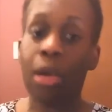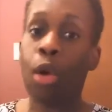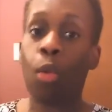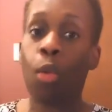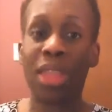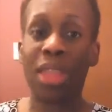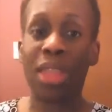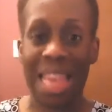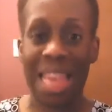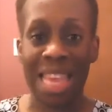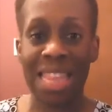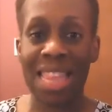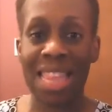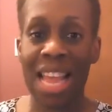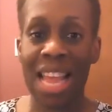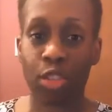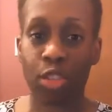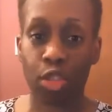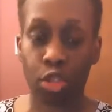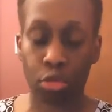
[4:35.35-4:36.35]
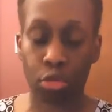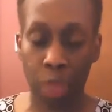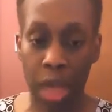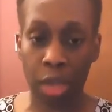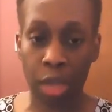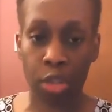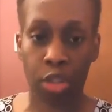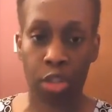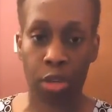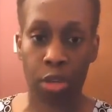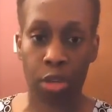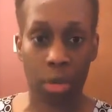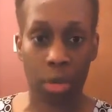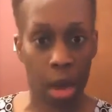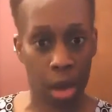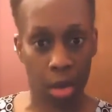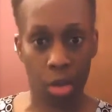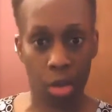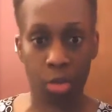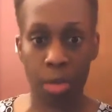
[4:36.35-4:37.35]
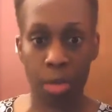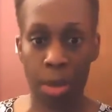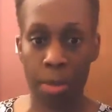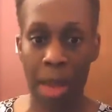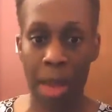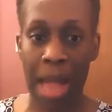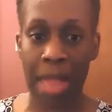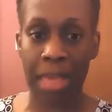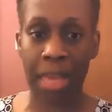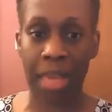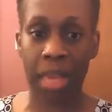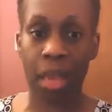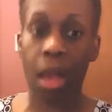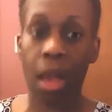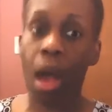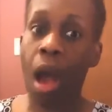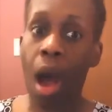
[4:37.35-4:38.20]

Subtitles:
within that structure, our human body